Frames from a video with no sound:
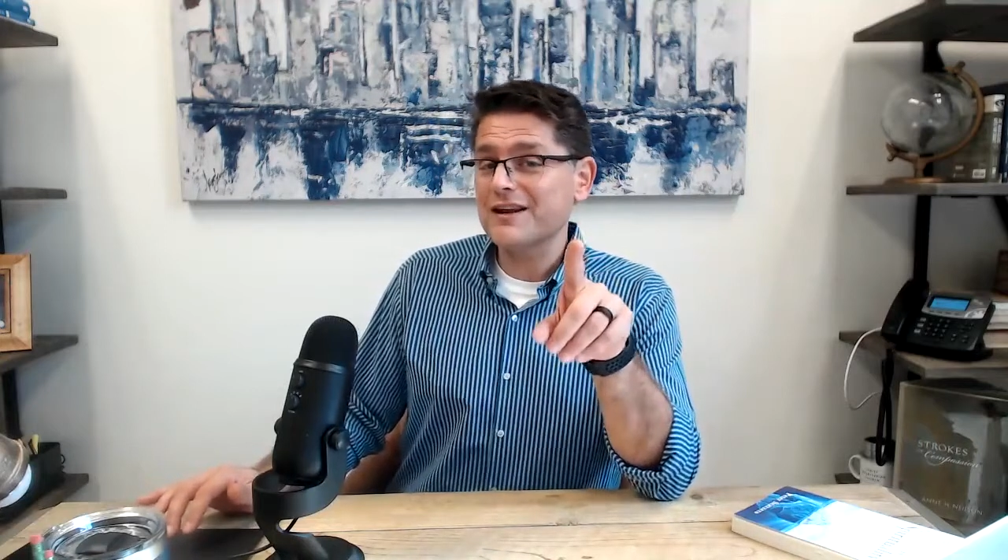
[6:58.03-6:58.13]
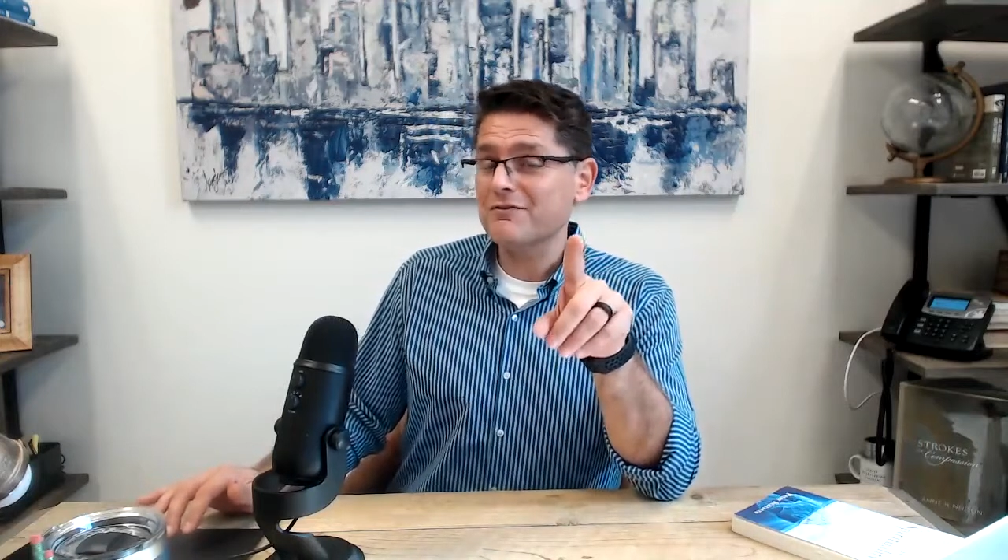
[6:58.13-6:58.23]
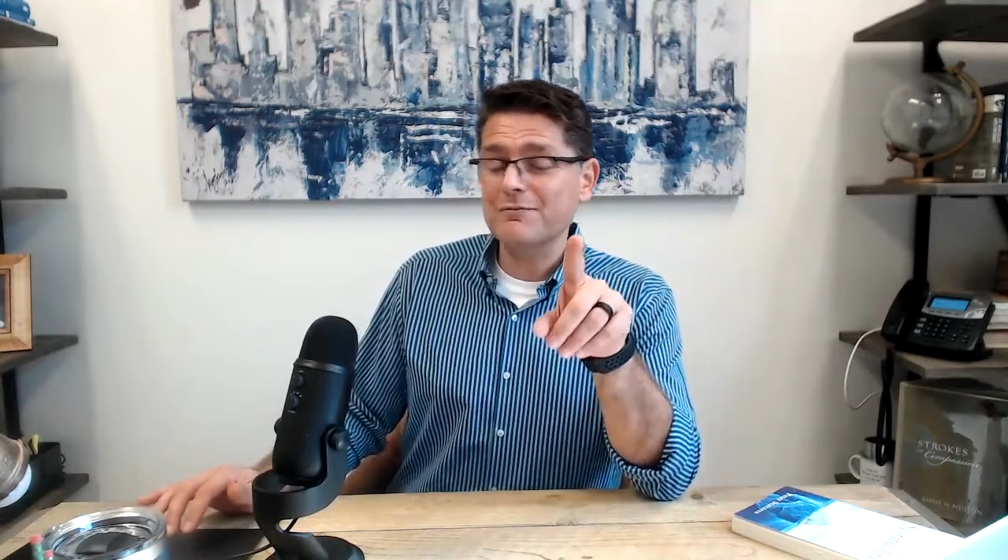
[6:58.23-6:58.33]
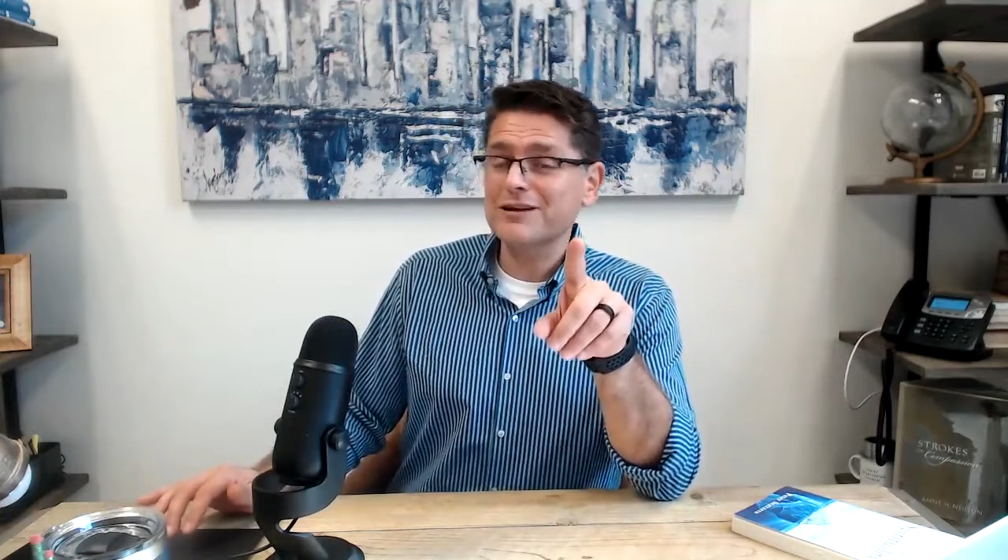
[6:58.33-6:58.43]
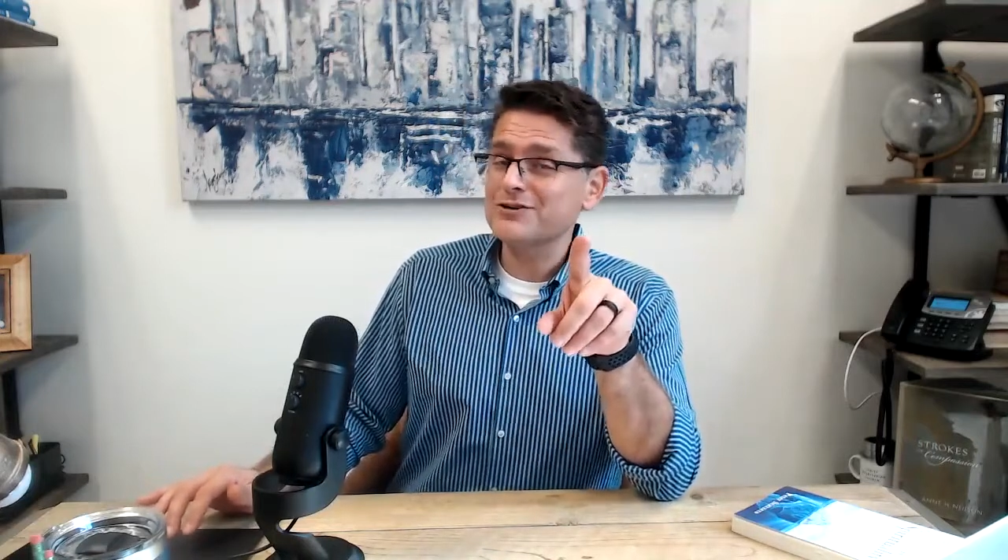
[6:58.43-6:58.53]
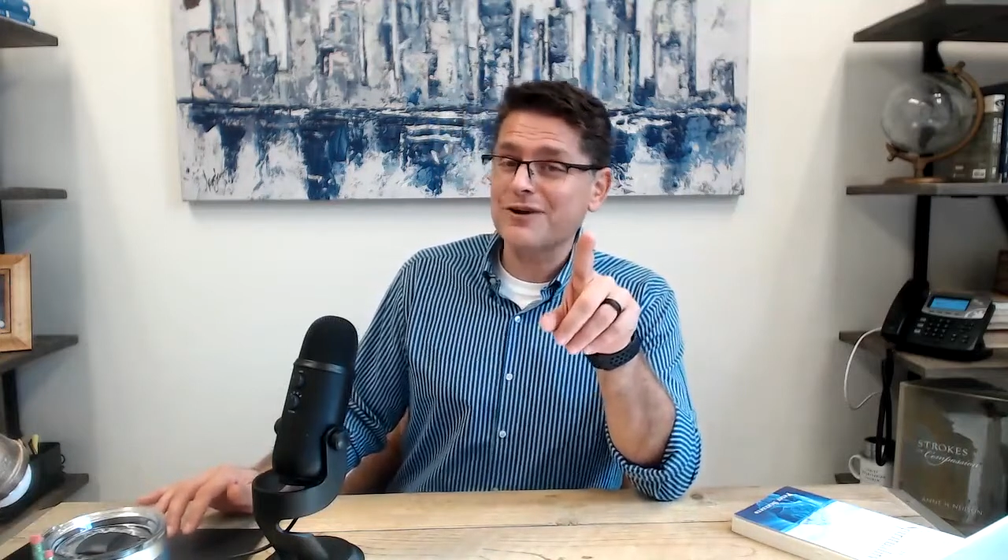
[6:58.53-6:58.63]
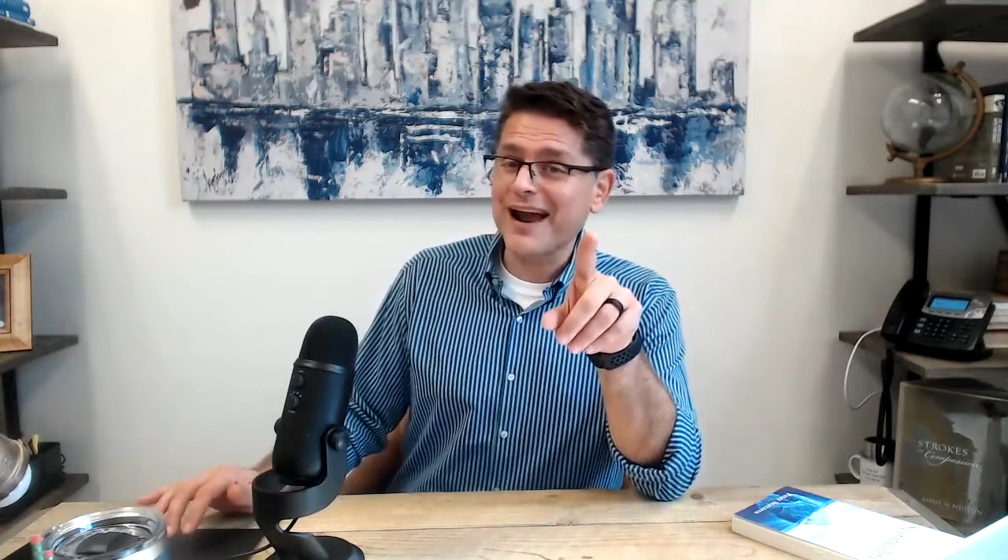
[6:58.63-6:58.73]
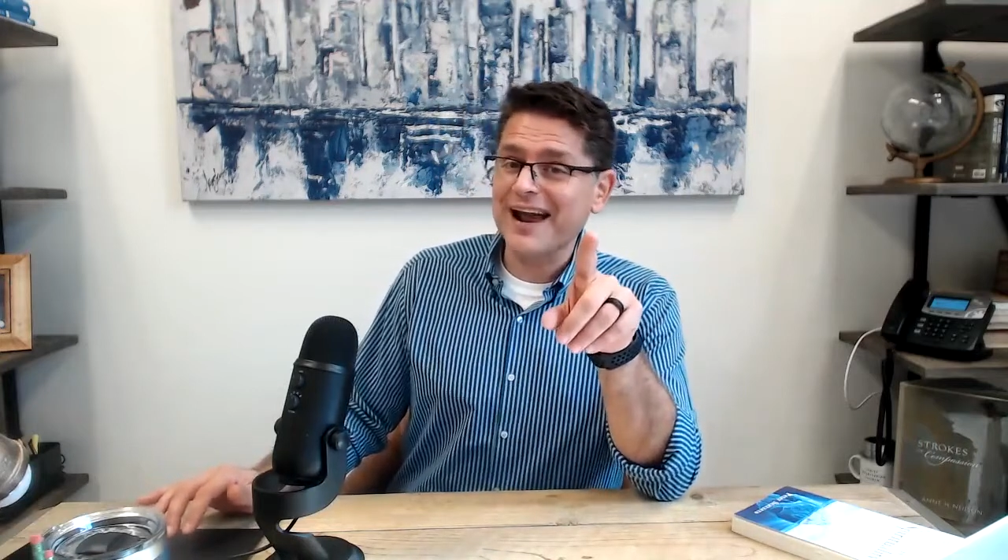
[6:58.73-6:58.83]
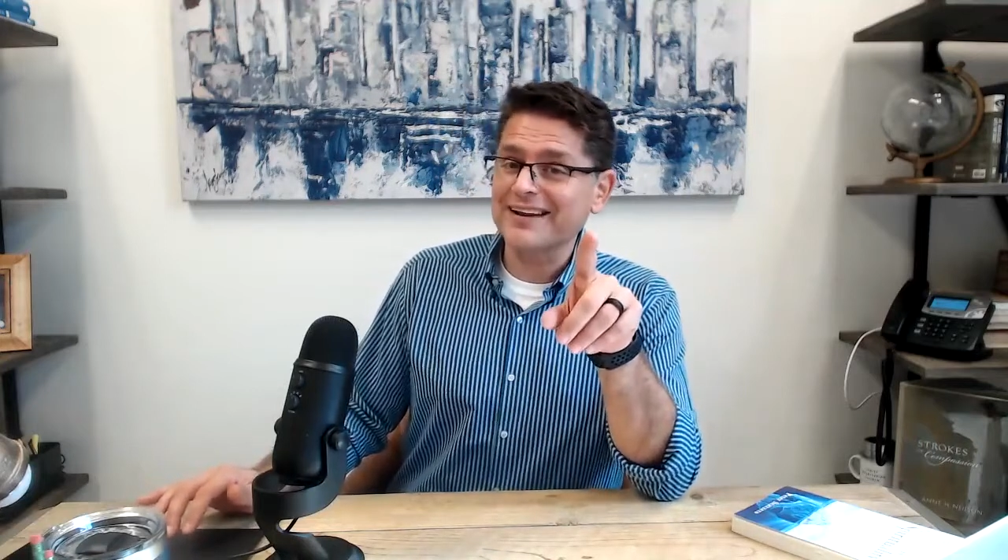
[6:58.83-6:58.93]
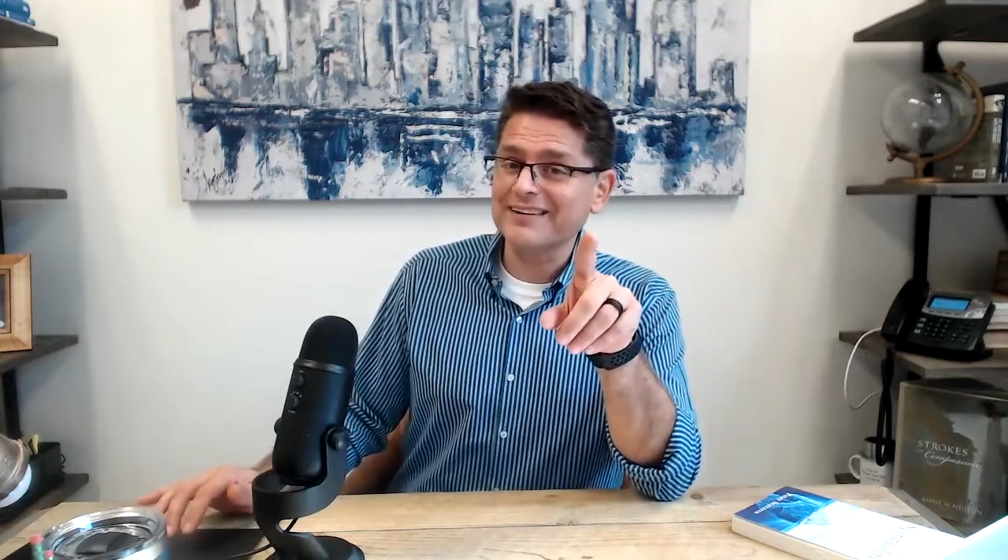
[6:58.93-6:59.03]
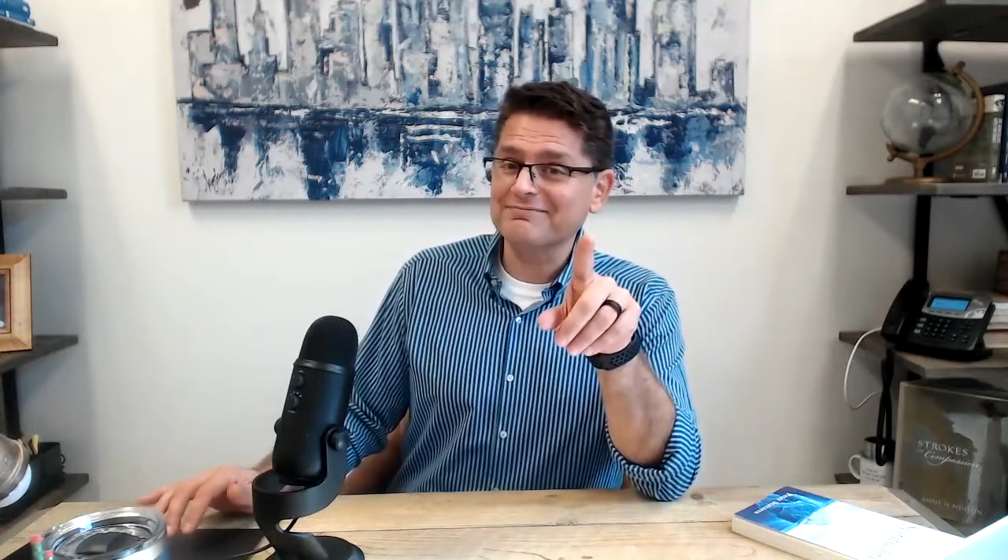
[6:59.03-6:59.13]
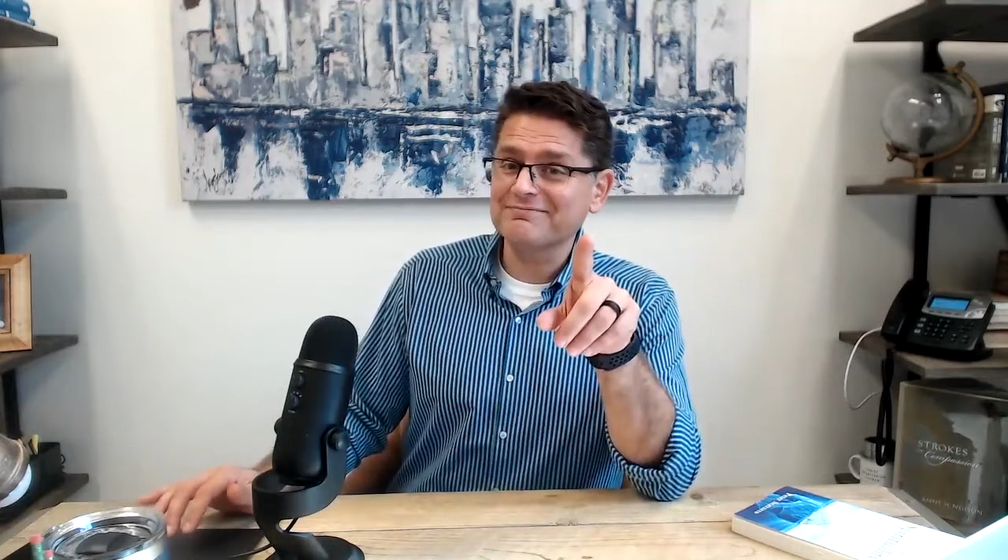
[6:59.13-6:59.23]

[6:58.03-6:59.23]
never be a drag.